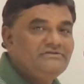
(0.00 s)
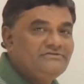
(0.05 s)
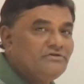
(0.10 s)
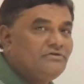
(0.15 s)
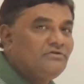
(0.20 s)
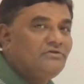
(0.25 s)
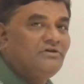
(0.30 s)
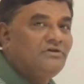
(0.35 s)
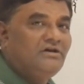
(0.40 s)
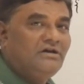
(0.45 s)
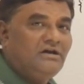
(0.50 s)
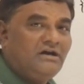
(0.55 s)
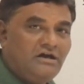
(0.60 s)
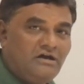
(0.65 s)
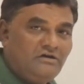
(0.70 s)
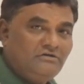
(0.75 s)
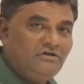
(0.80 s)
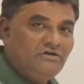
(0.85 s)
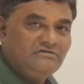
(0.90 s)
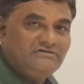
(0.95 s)
So
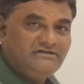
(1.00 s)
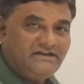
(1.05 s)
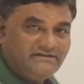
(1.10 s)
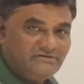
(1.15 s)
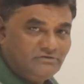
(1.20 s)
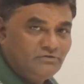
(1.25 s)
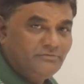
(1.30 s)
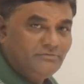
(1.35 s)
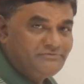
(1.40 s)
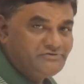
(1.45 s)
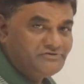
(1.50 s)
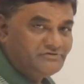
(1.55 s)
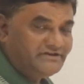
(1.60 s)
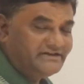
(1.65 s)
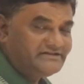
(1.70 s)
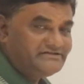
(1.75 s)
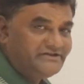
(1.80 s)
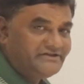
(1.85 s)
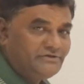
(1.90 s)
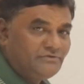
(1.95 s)
how long that loop should
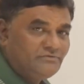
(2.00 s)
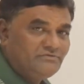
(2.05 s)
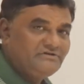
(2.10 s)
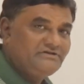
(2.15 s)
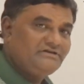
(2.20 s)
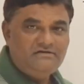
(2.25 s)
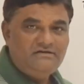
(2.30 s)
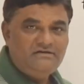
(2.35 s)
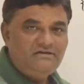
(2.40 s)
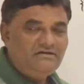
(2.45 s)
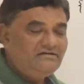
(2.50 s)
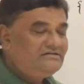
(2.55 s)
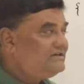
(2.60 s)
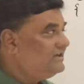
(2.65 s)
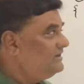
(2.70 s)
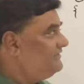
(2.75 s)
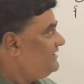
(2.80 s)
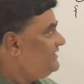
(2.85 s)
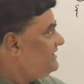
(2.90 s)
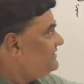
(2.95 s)
execute?
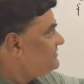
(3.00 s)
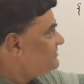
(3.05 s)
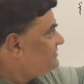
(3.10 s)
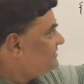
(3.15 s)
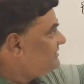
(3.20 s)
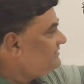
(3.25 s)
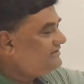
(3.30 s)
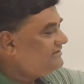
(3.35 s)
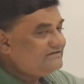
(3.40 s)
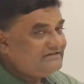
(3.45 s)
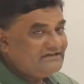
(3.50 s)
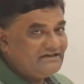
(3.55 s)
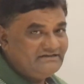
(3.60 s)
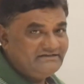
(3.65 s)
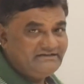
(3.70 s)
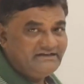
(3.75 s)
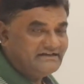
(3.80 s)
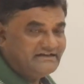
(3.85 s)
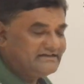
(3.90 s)
Till we reach the null